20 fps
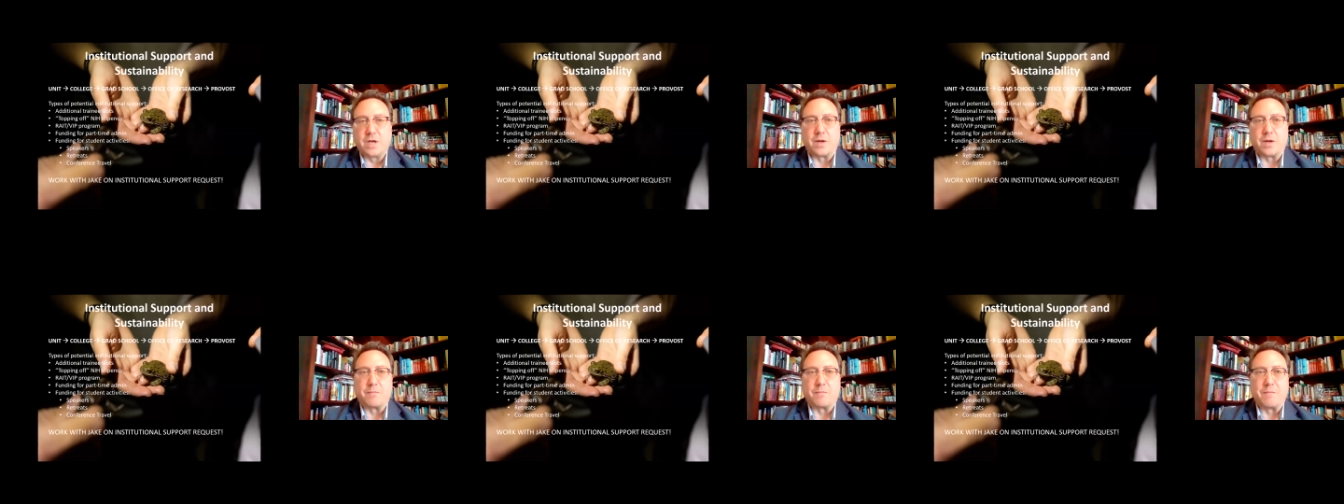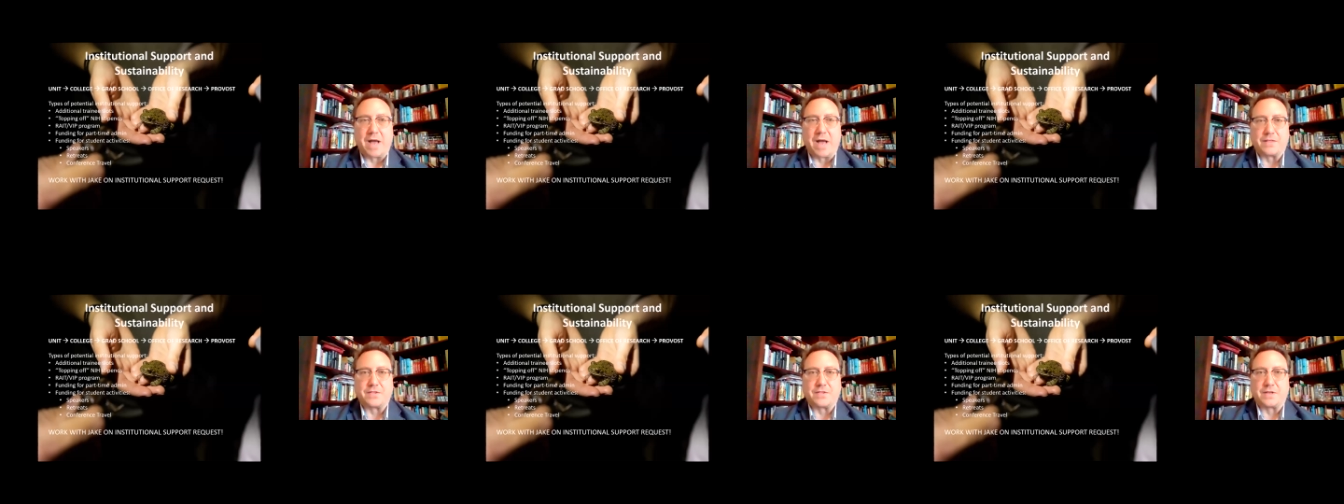
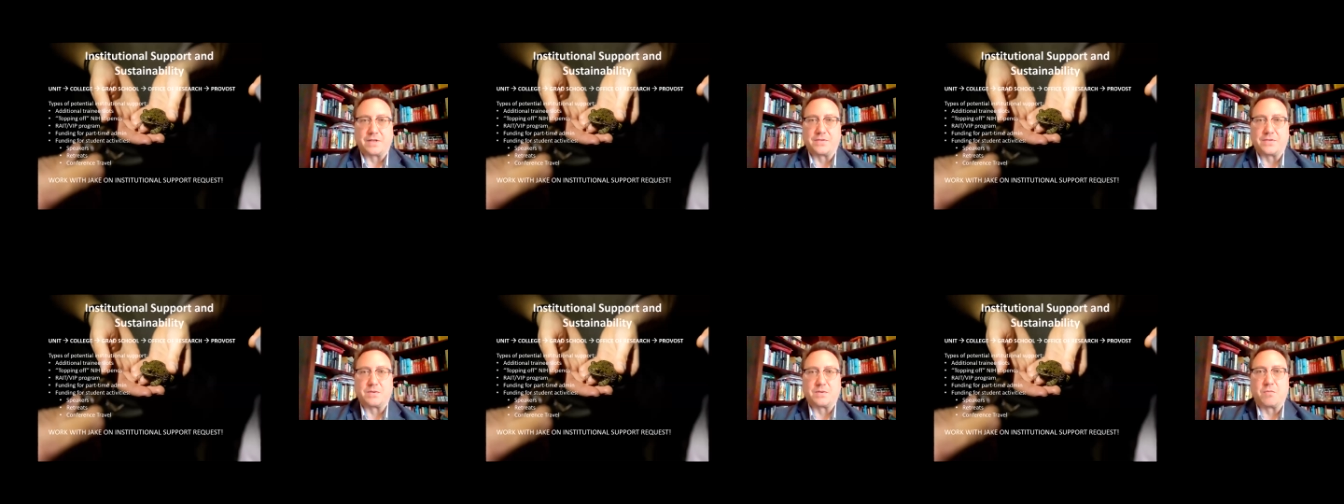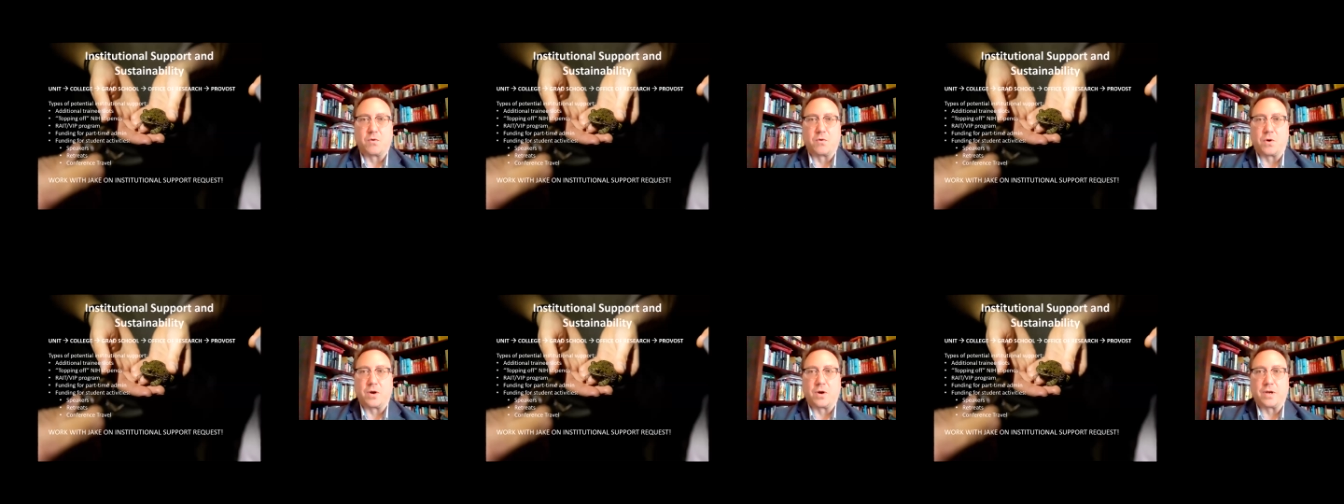matching
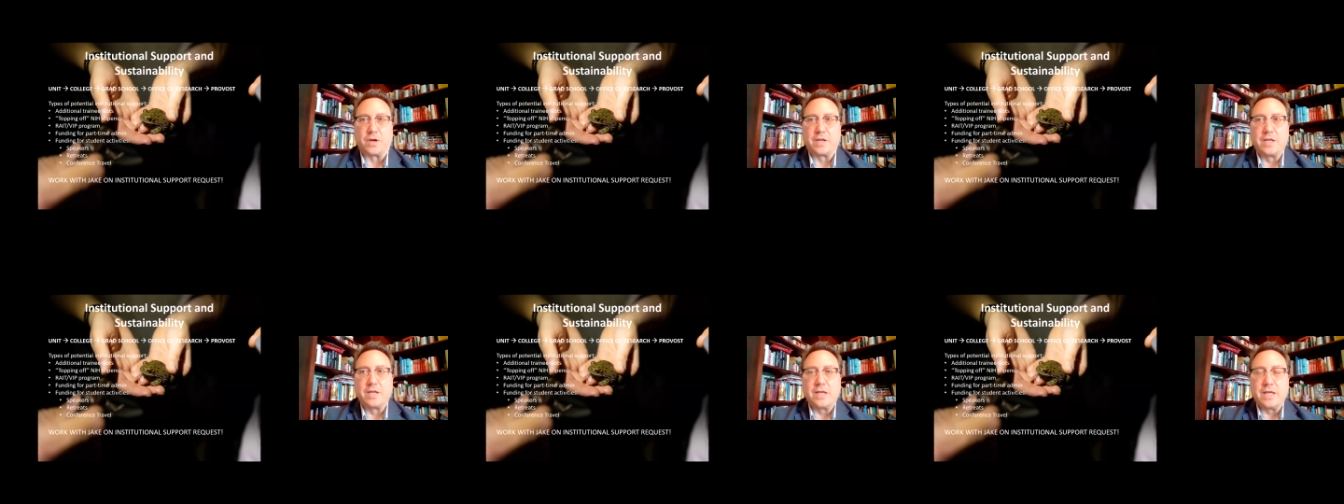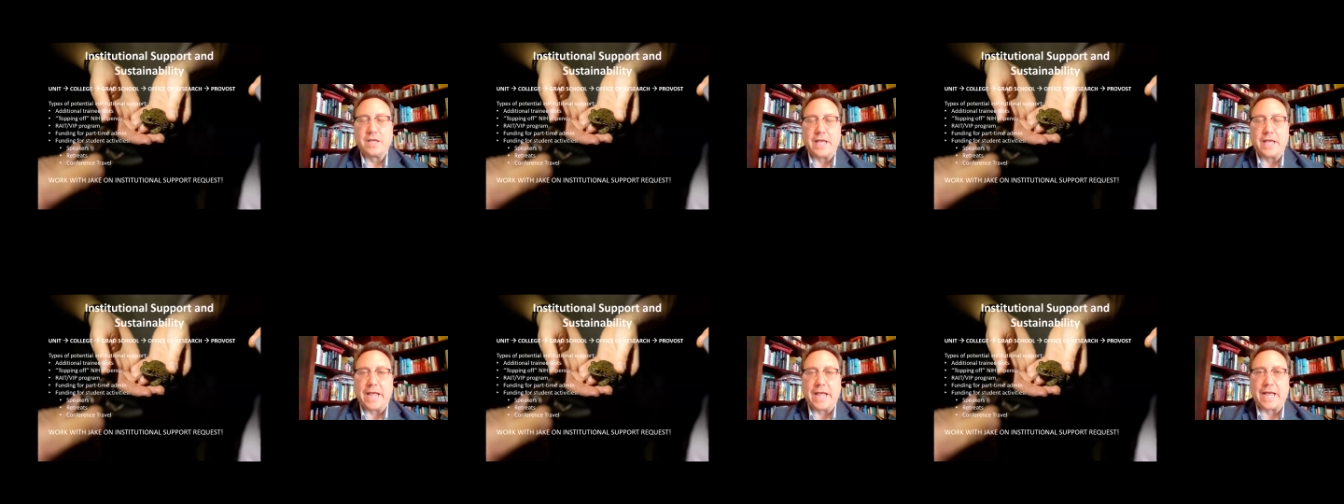support,
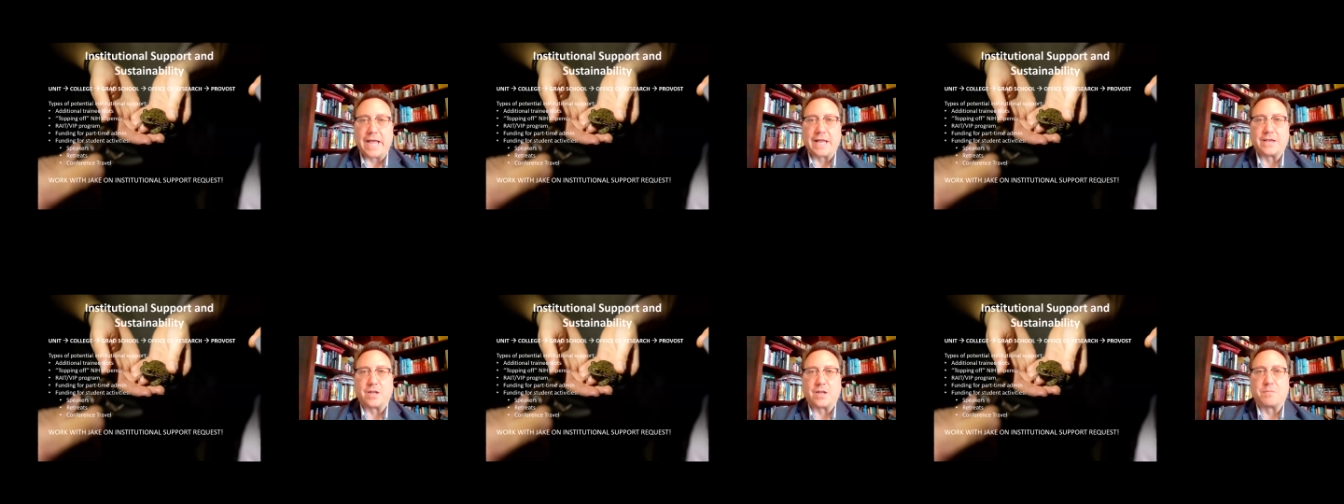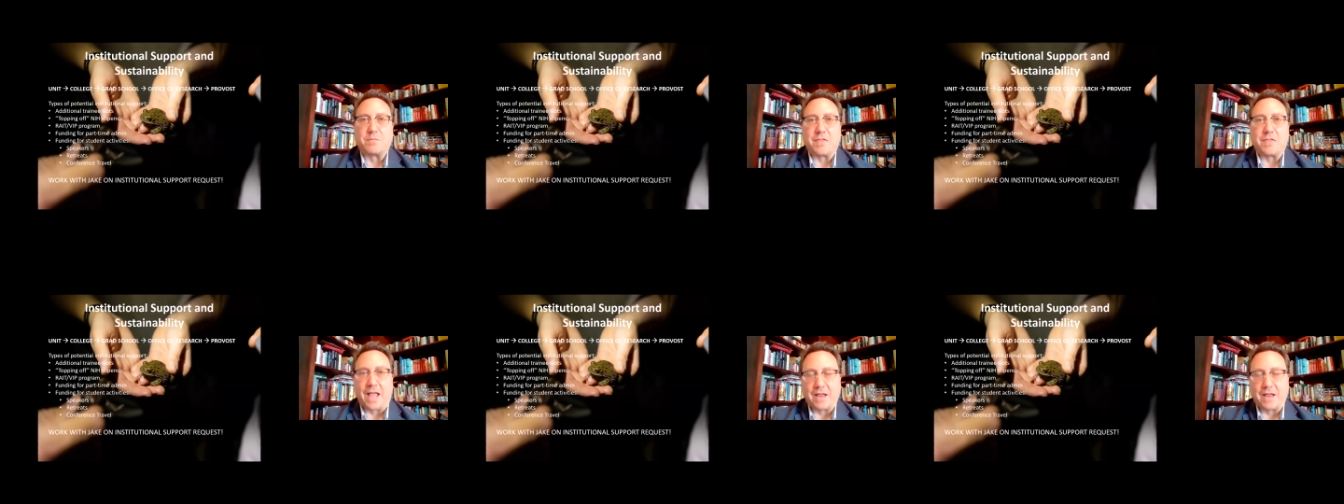and a
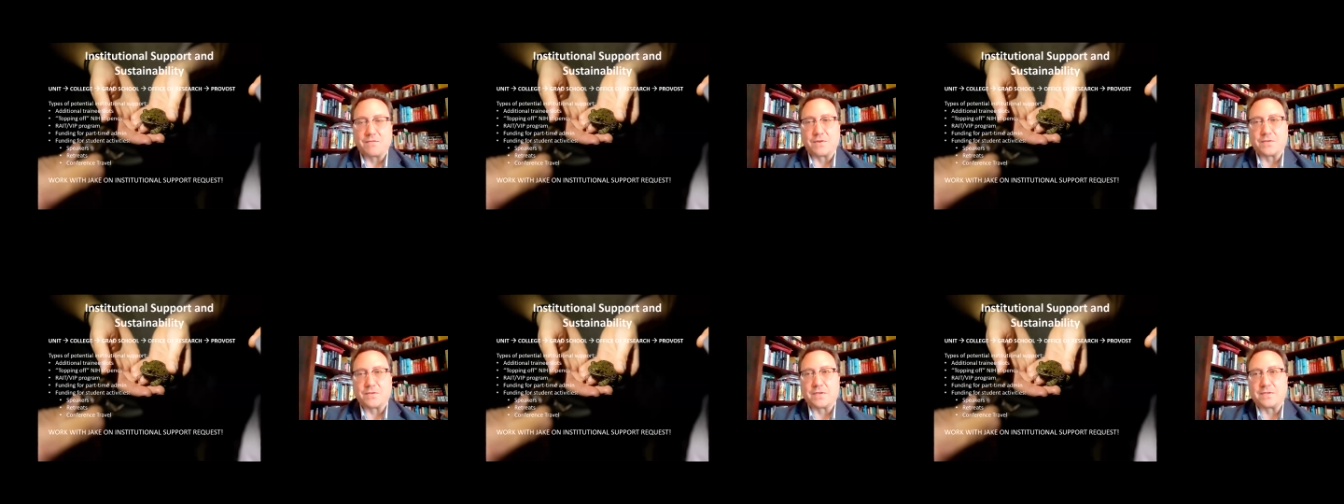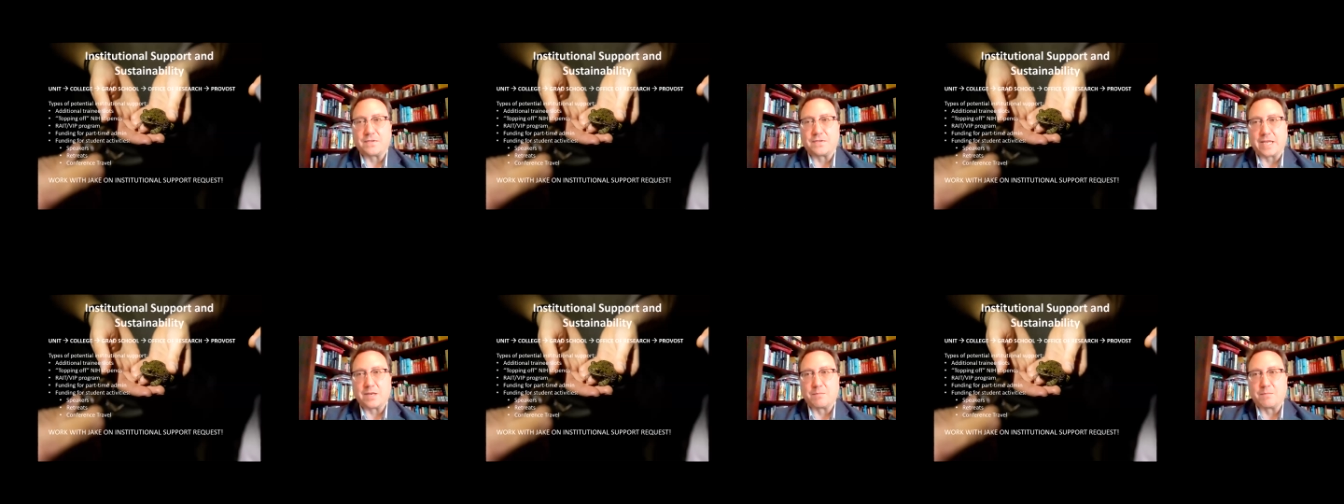plan for
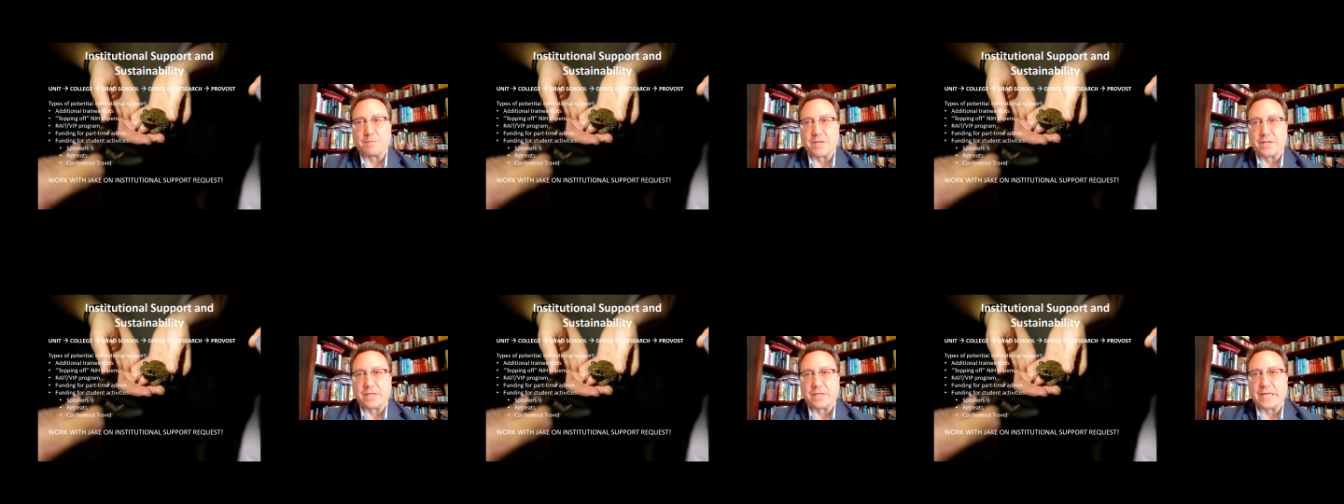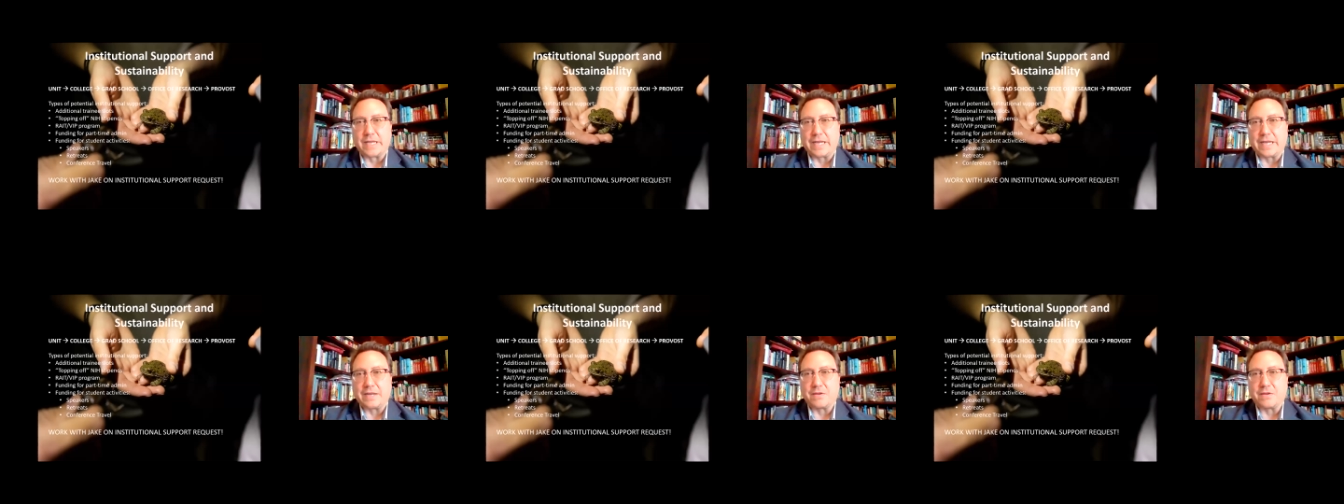
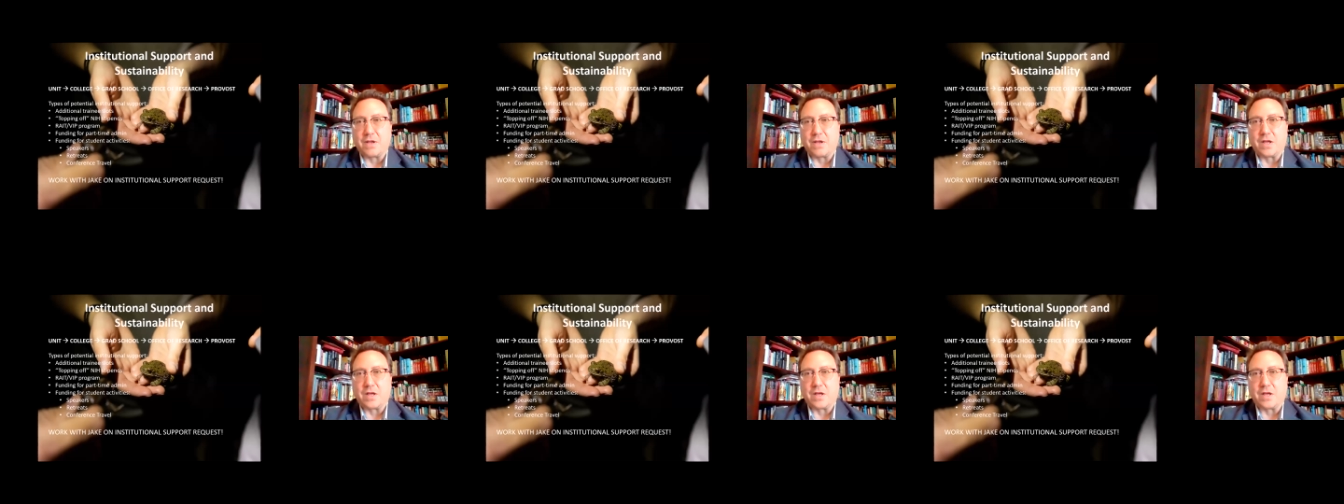sustainability,